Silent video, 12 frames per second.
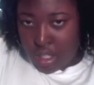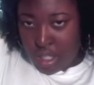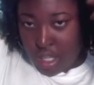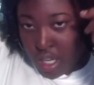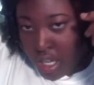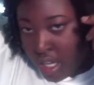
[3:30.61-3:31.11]

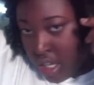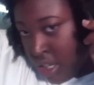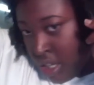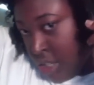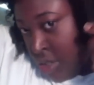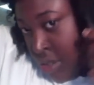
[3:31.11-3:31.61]
And
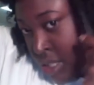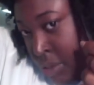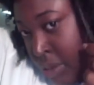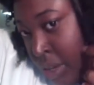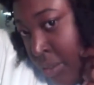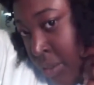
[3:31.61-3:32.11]
as you'll see
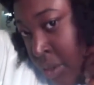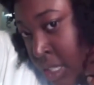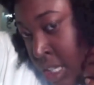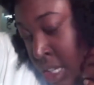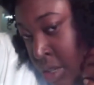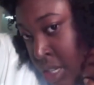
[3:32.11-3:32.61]
when I fold
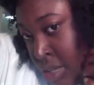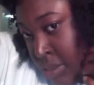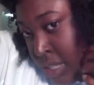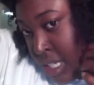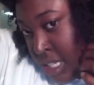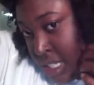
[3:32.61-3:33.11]
it, it'll come
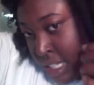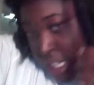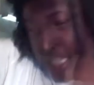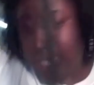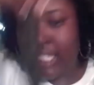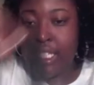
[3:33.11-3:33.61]
down to
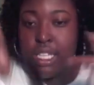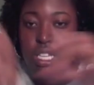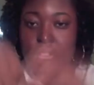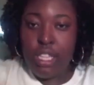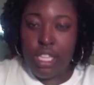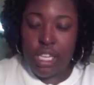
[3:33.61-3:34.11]
like this
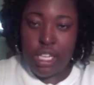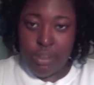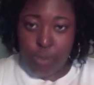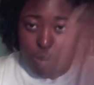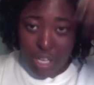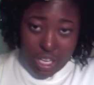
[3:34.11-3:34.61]
length, and
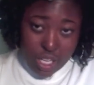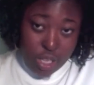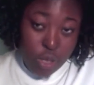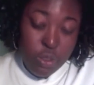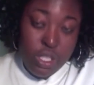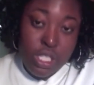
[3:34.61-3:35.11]
even when I get
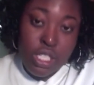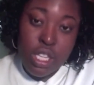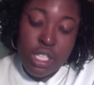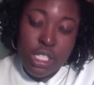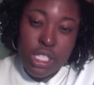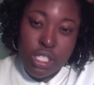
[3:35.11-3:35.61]
closer to
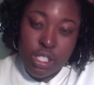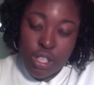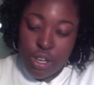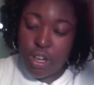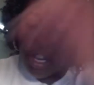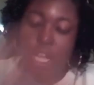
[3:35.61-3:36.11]
the
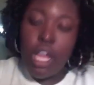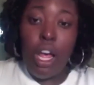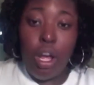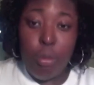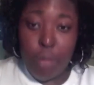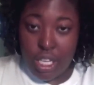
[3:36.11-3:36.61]
center,
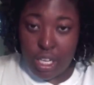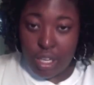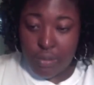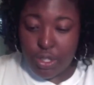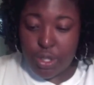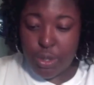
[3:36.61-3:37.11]
I'll make it
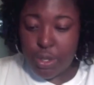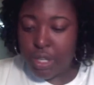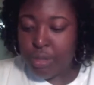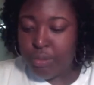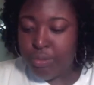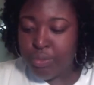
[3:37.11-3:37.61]
even shorter.
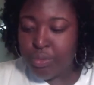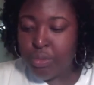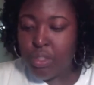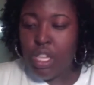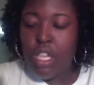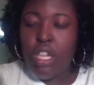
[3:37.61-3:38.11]

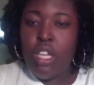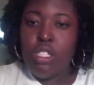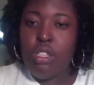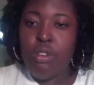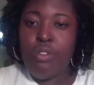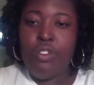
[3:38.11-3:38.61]

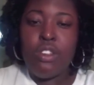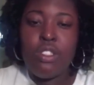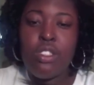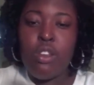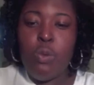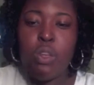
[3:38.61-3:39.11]
So first,
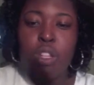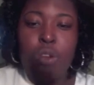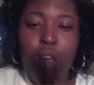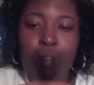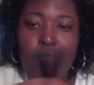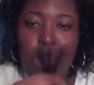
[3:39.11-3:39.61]
so we don't
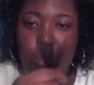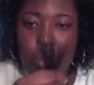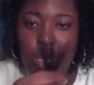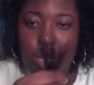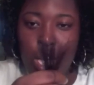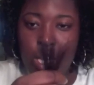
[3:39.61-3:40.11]
have that
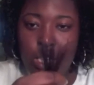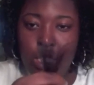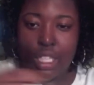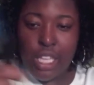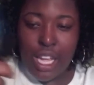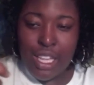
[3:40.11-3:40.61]
block
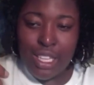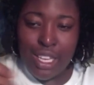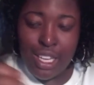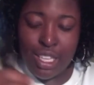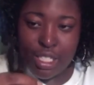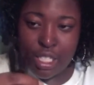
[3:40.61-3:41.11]
look at the
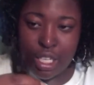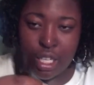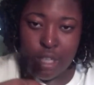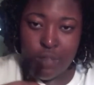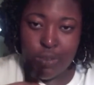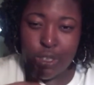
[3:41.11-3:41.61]
end
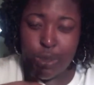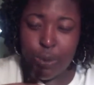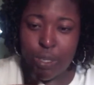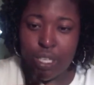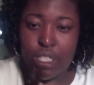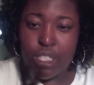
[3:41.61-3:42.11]
of the
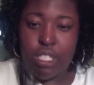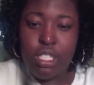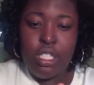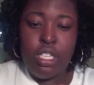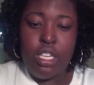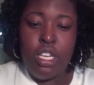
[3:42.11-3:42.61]
twist,
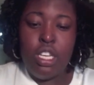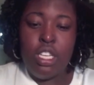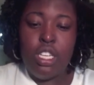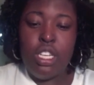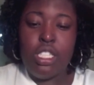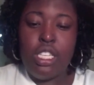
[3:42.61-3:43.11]
you're
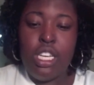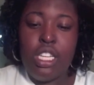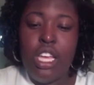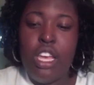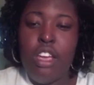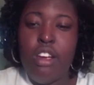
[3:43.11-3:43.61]
going to take the
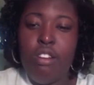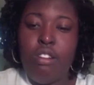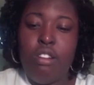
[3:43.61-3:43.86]
hair